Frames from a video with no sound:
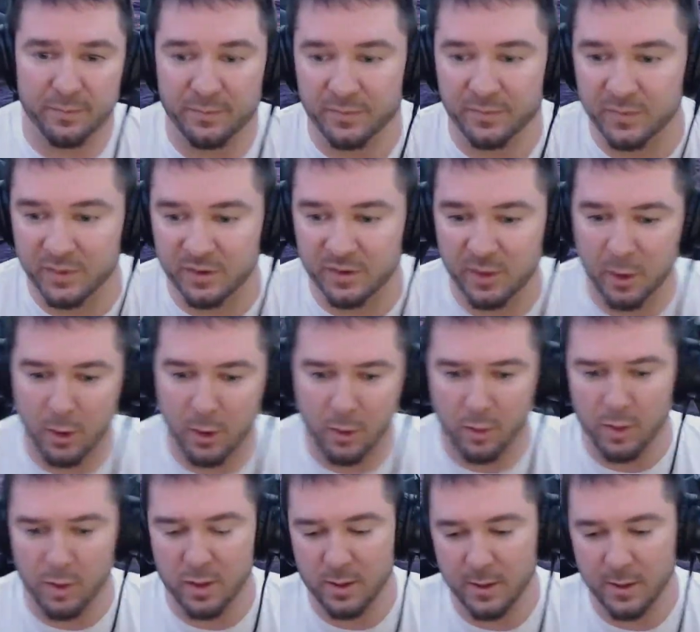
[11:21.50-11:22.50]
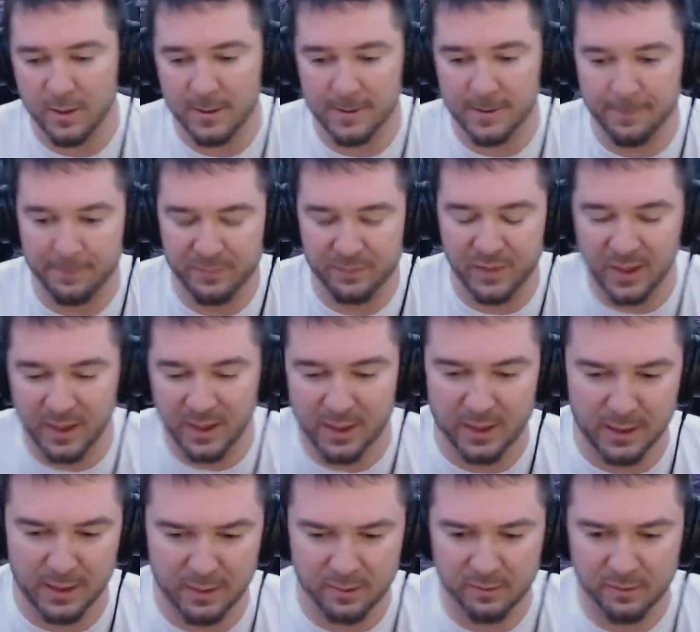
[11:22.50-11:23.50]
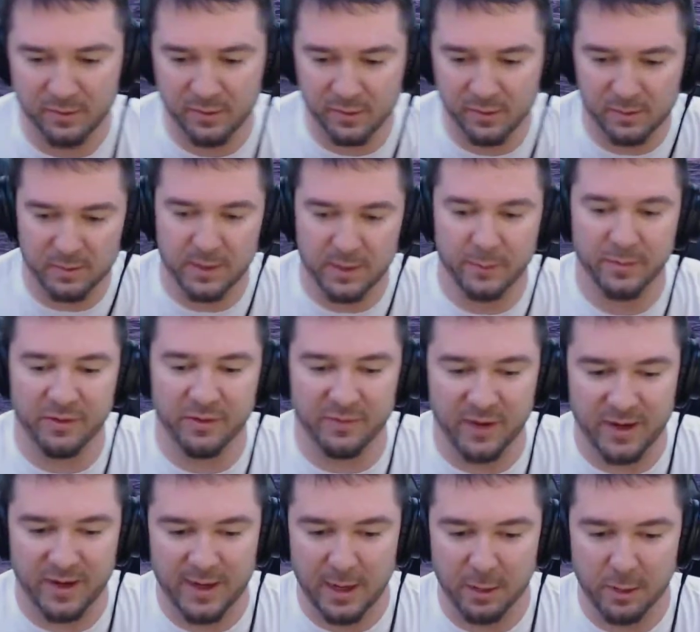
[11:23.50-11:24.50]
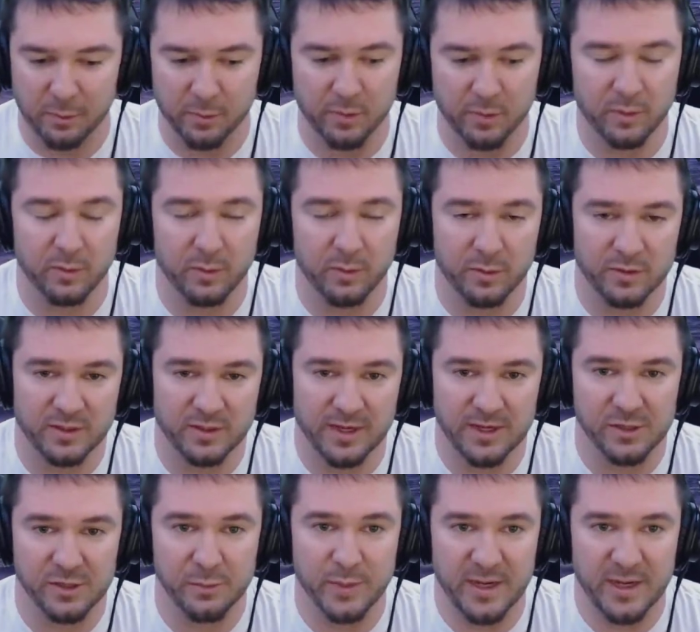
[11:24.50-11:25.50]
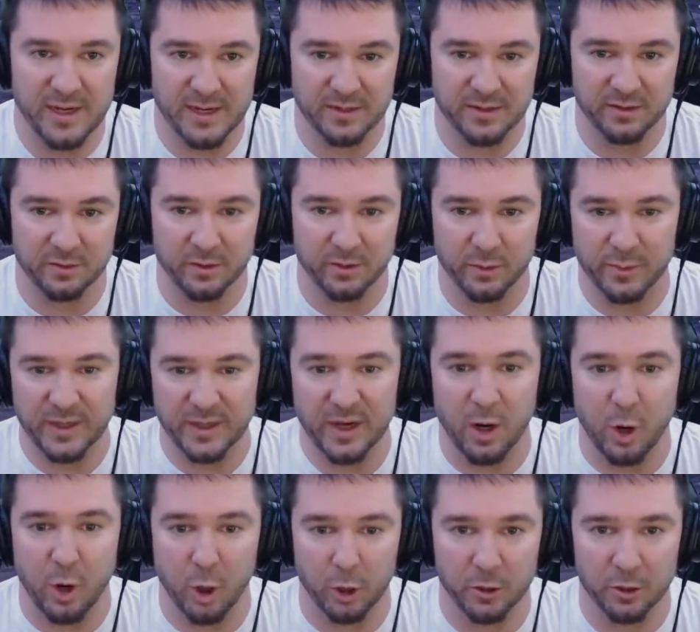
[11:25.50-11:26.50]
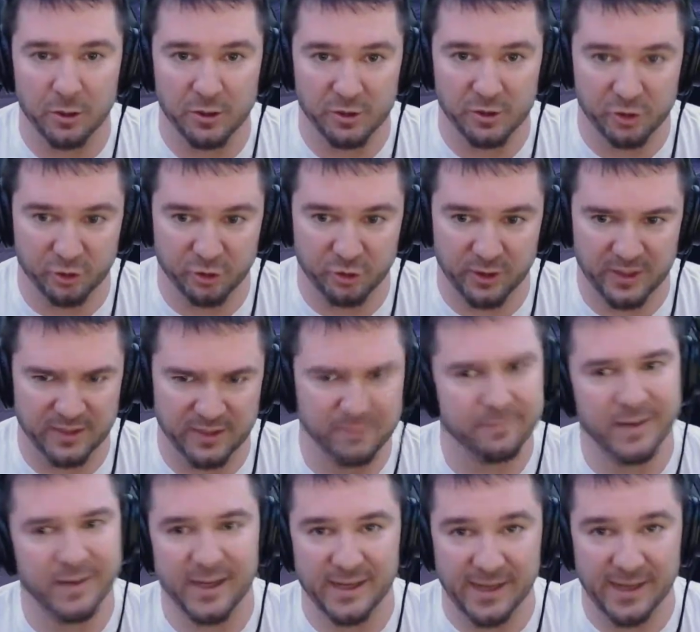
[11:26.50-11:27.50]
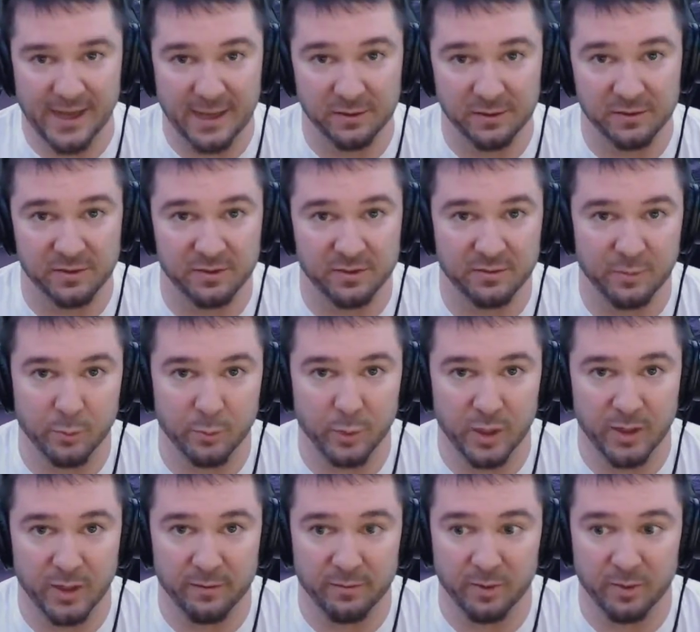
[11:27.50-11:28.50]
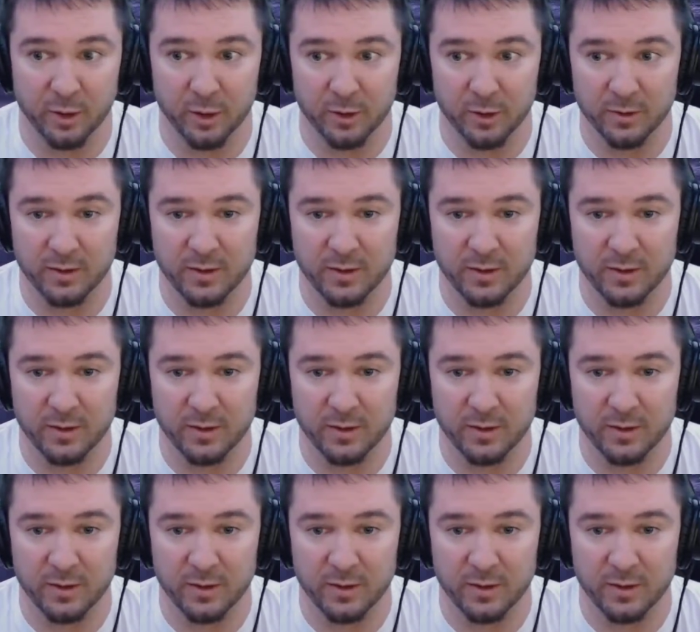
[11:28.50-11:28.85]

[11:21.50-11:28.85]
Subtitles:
So, and come to find out, stage B is a little bit harder to treat, I guess, from what I've heard.